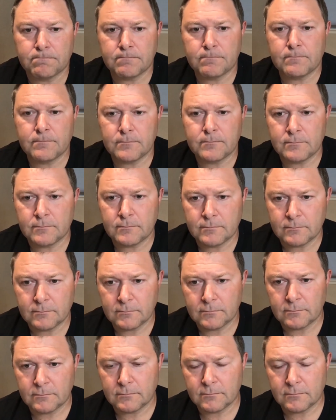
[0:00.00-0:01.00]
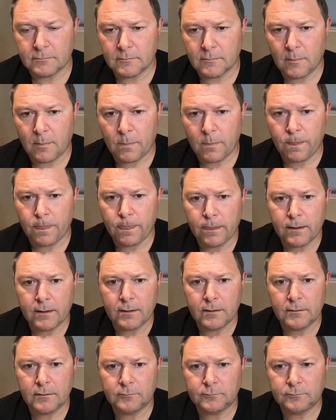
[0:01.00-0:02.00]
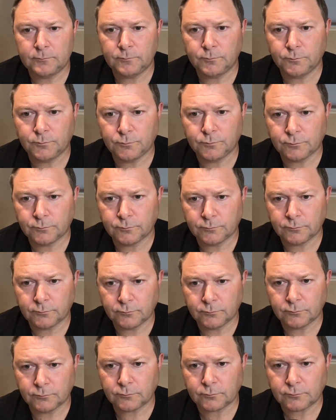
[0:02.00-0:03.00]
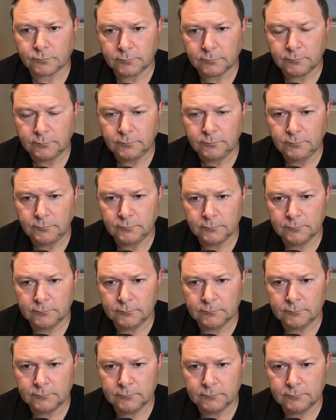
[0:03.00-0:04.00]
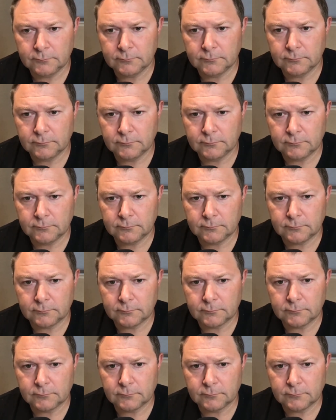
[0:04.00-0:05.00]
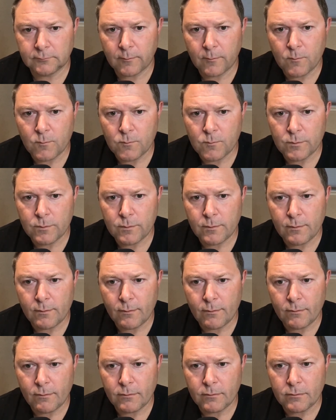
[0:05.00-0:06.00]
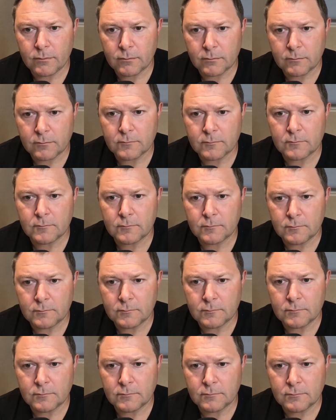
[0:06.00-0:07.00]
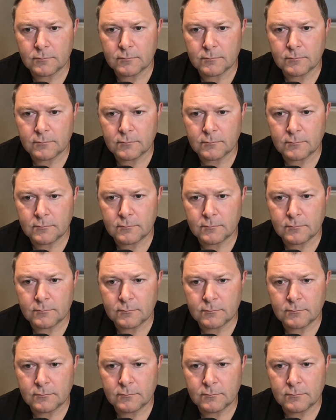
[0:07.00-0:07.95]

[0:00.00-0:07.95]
No words are spoken by the person on screen.